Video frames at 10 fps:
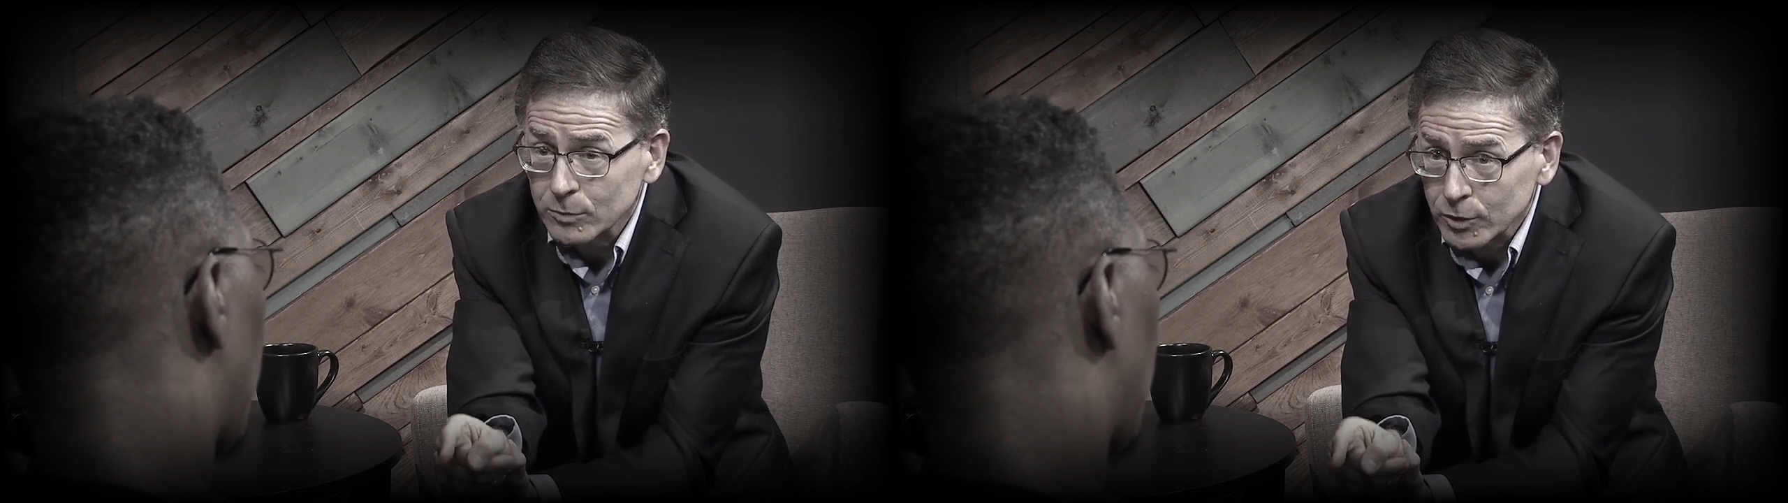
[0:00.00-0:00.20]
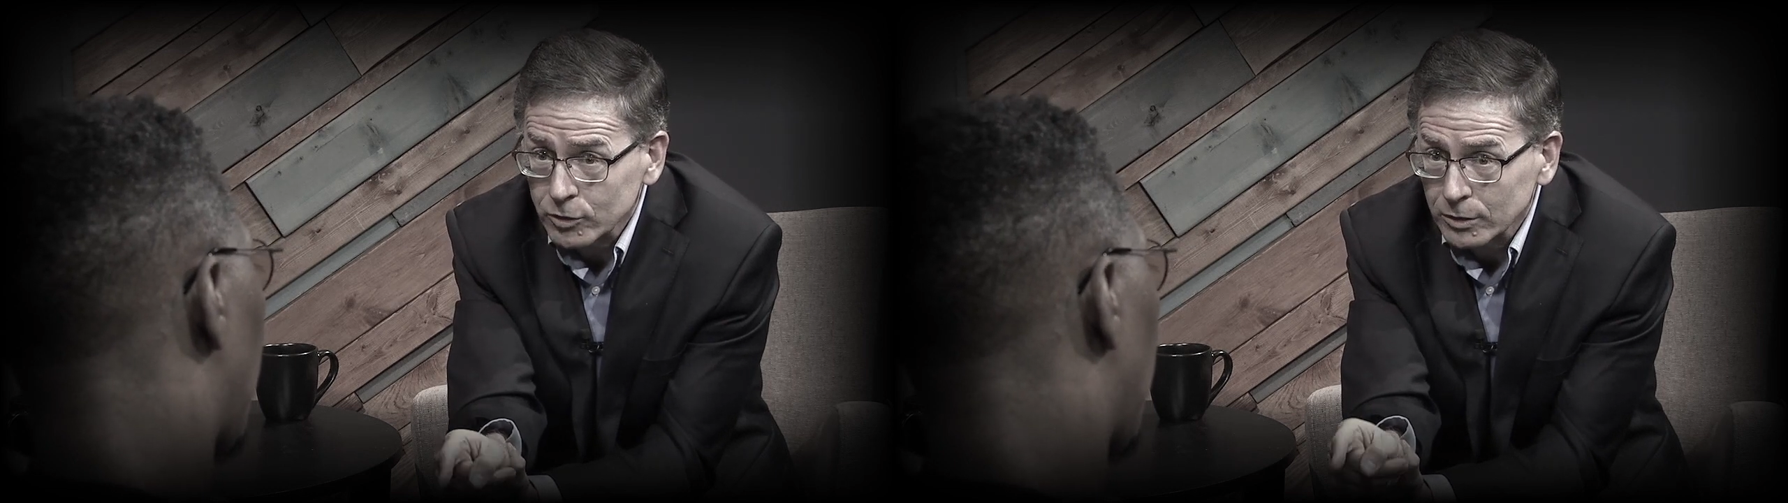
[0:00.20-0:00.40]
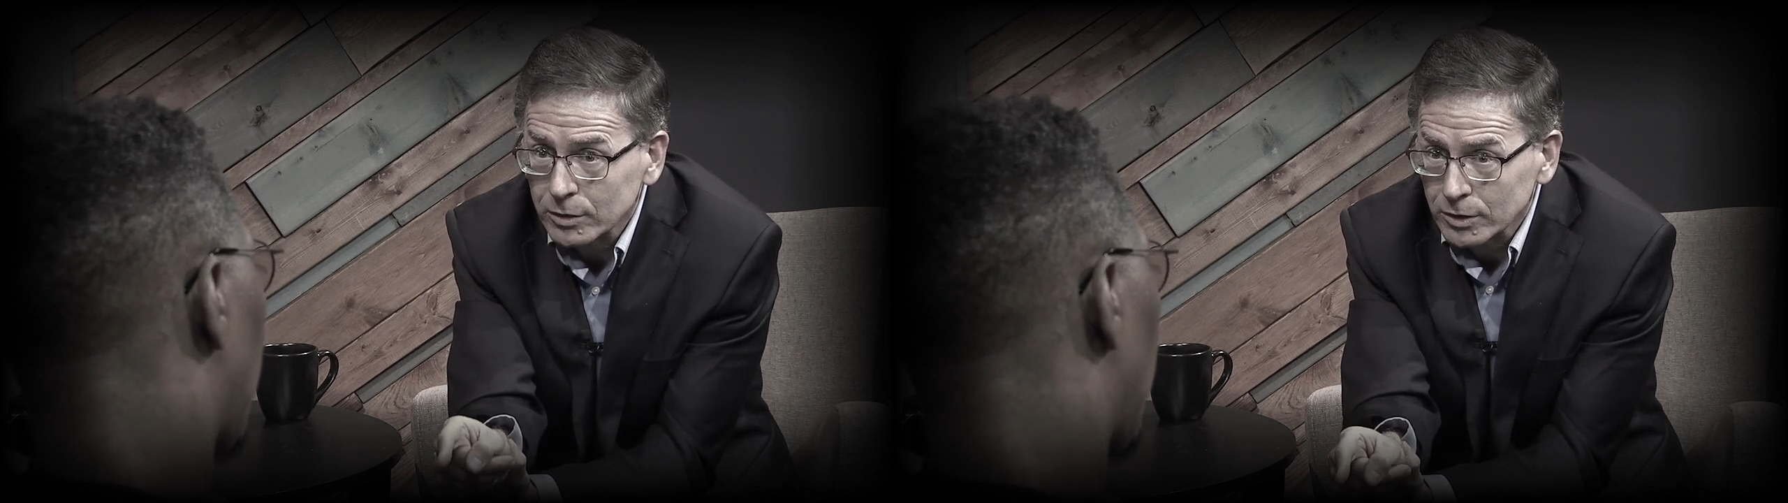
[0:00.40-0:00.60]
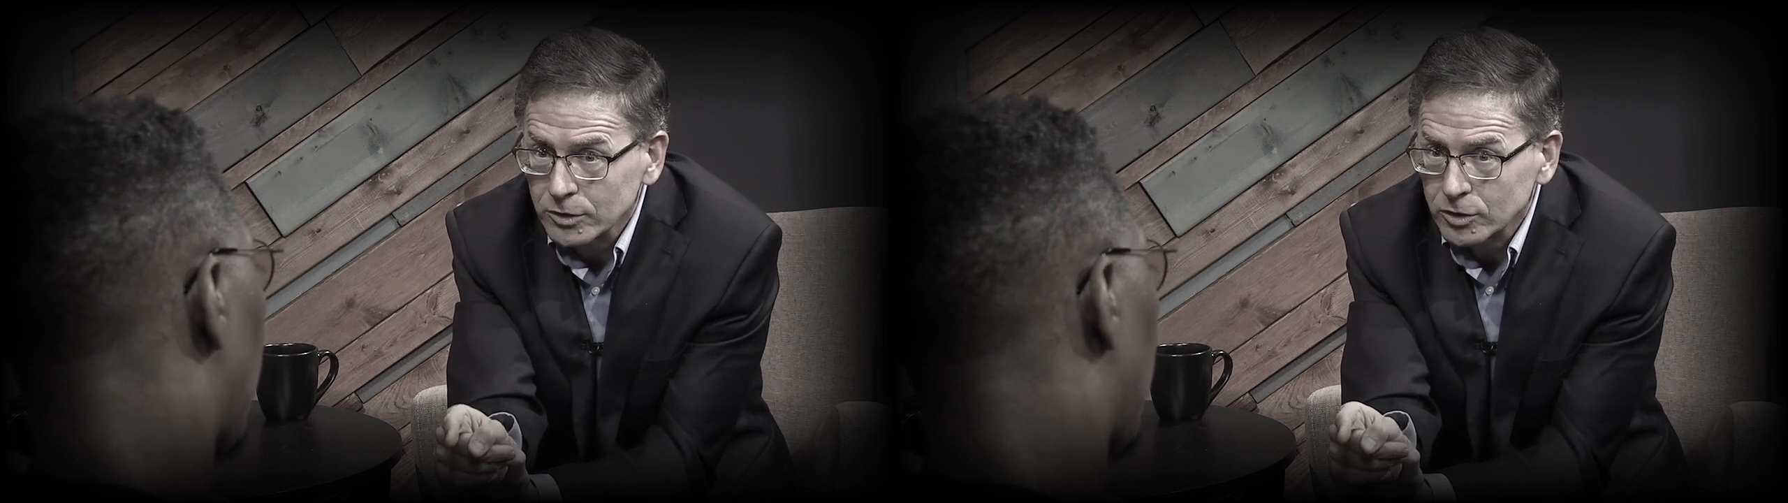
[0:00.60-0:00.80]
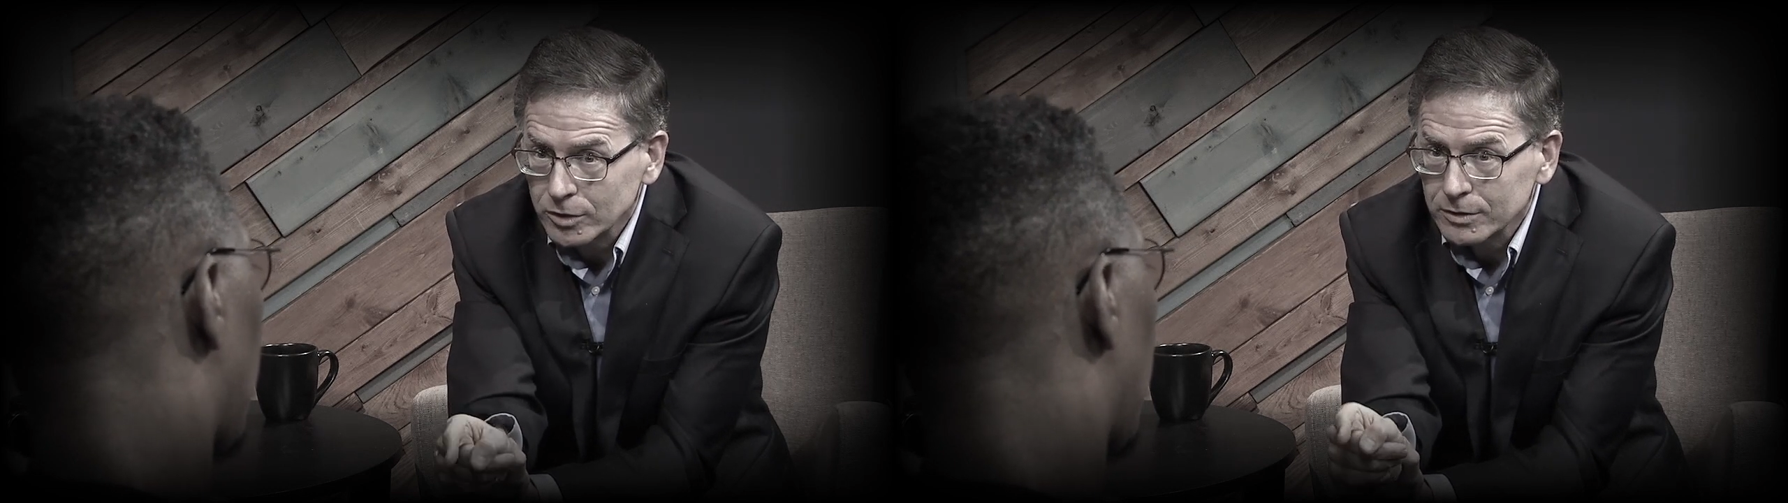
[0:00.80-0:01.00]
which is a
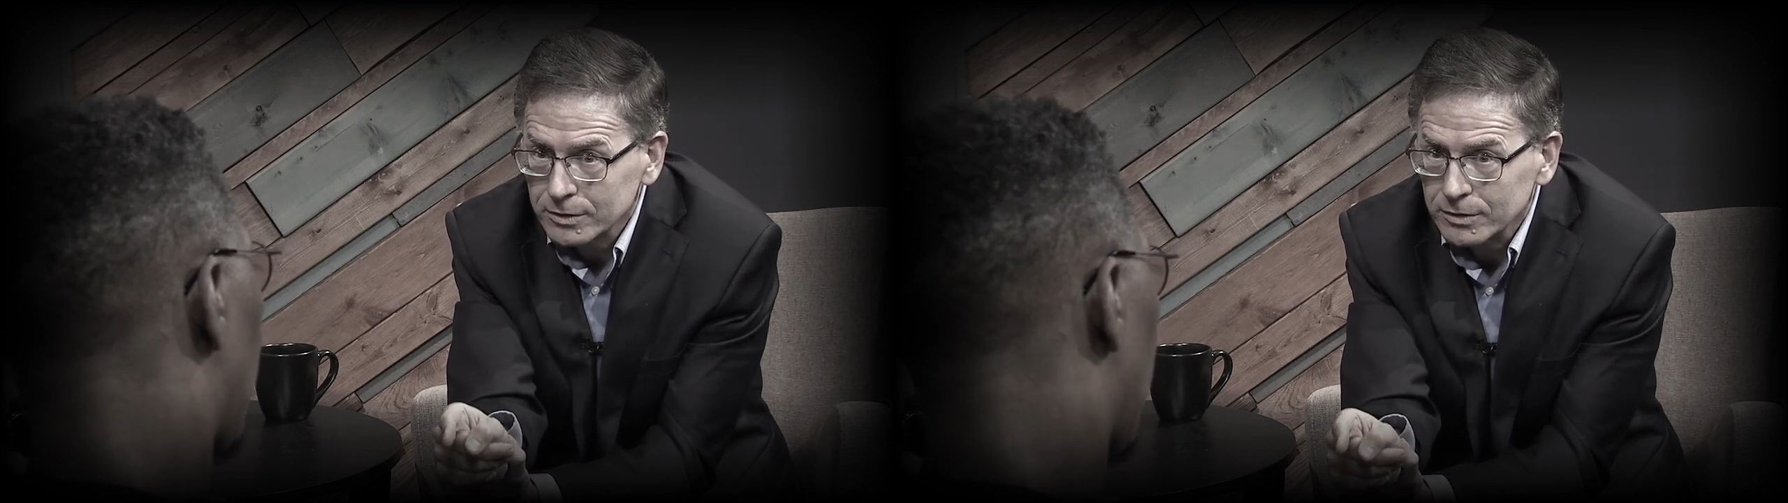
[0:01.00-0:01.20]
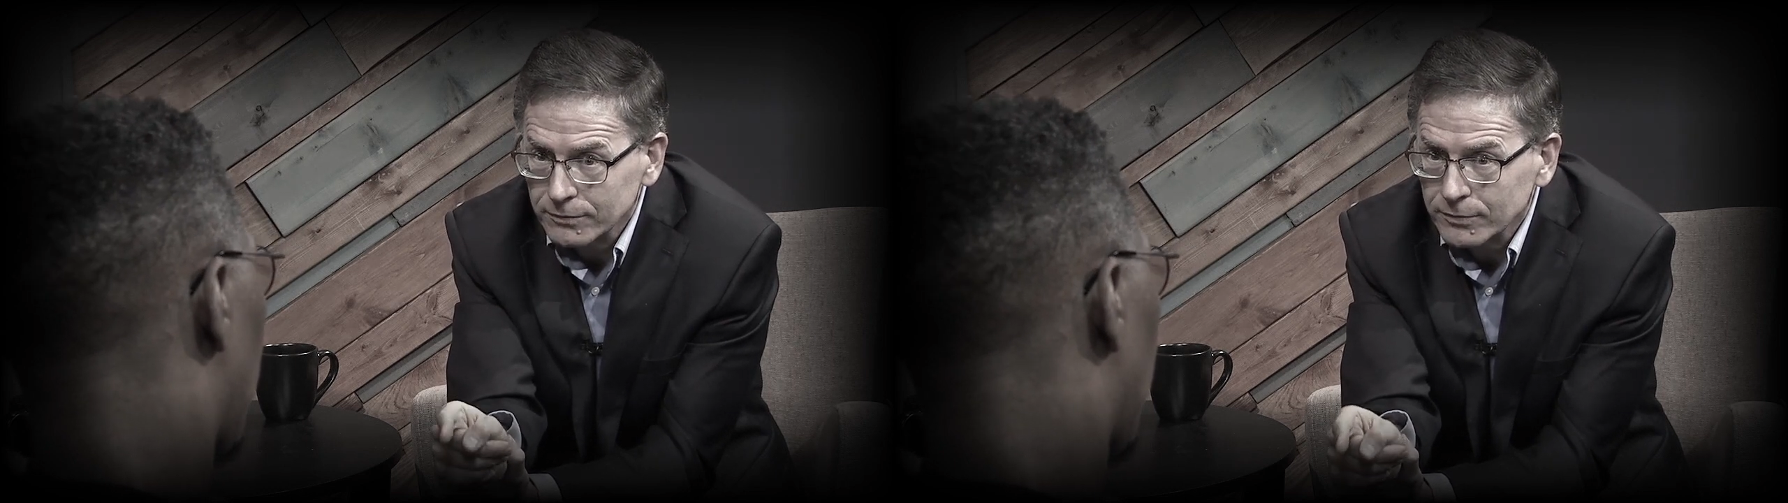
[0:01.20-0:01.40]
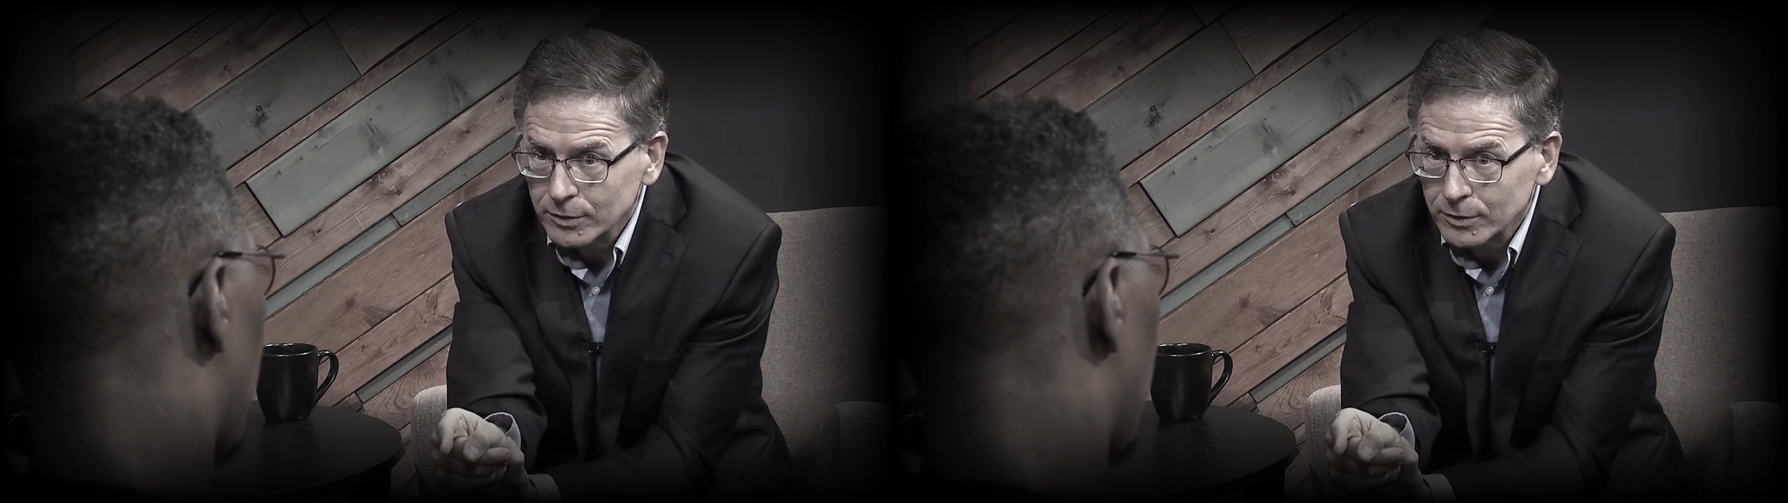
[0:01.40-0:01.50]
way of making